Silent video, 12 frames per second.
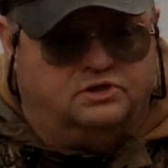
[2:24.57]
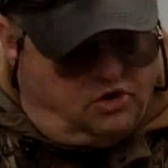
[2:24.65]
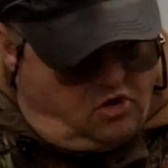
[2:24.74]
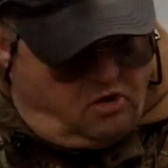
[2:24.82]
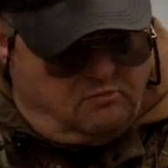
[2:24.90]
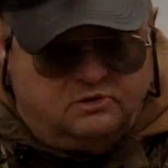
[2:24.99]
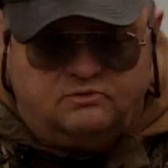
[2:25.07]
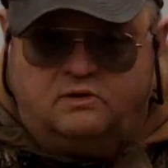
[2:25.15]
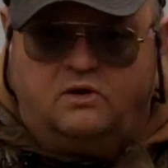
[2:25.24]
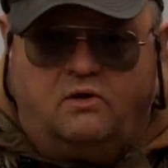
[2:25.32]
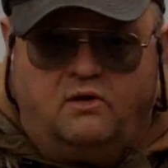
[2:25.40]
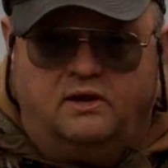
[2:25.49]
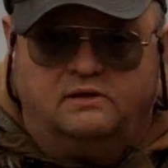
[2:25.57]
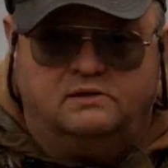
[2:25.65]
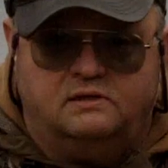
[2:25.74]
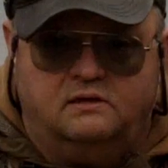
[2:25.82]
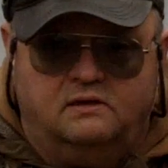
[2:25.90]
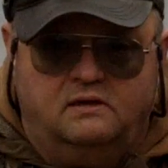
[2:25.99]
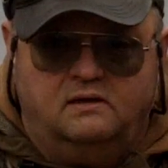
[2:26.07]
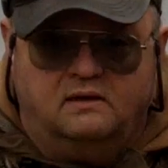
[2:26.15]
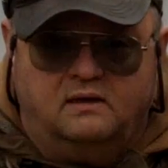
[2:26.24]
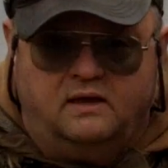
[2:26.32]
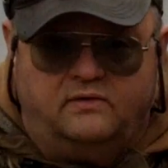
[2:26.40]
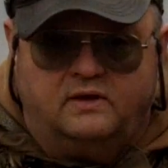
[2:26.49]
the Snowhomish recordings,
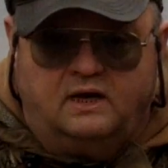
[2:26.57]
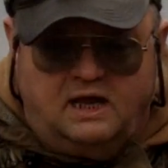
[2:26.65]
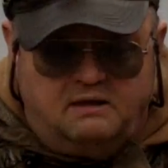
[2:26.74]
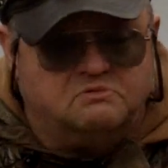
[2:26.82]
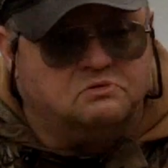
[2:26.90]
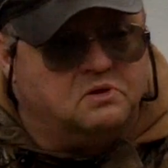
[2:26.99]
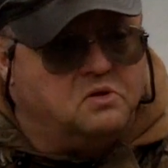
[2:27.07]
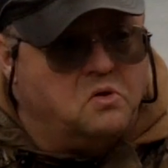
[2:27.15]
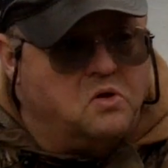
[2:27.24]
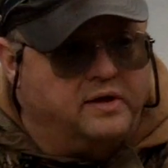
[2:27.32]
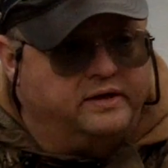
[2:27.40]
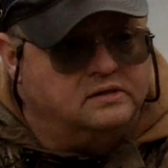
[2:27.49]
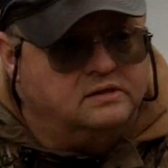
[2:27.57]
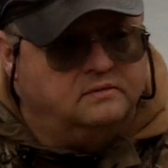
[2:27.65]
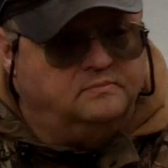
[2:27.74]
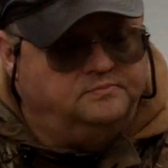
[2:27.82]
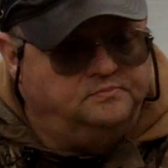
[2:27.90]
and the Klamath recordings.